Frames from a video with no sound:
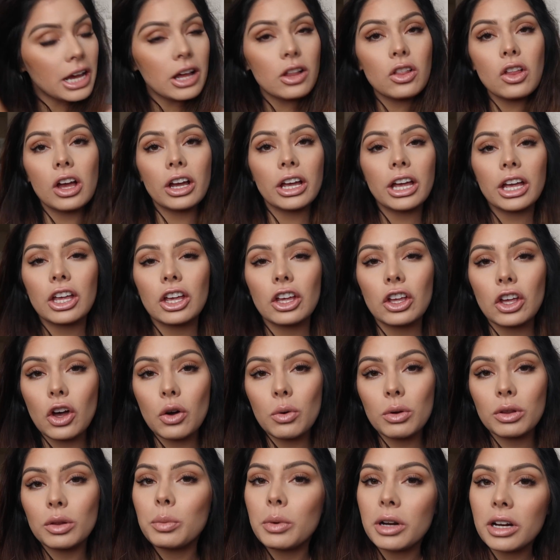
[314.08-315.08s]
how long I can
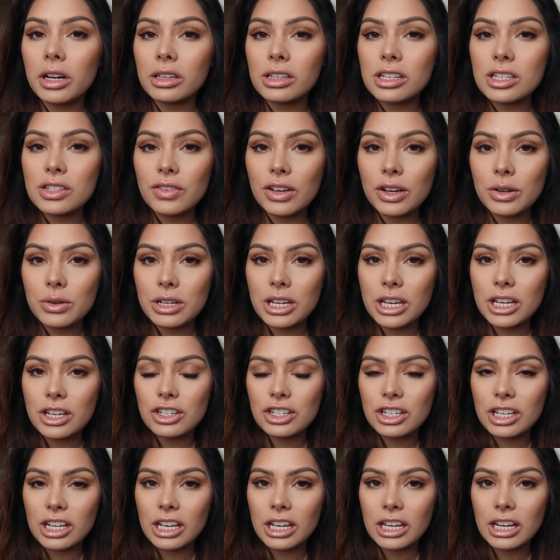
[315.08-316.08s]
go with wearing this
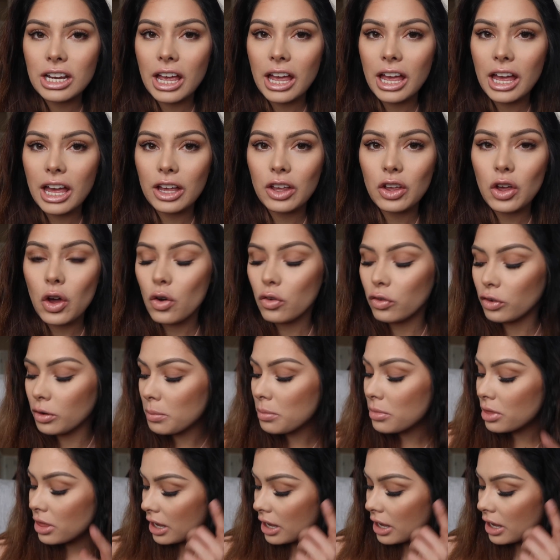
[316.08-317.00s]
foundation and go from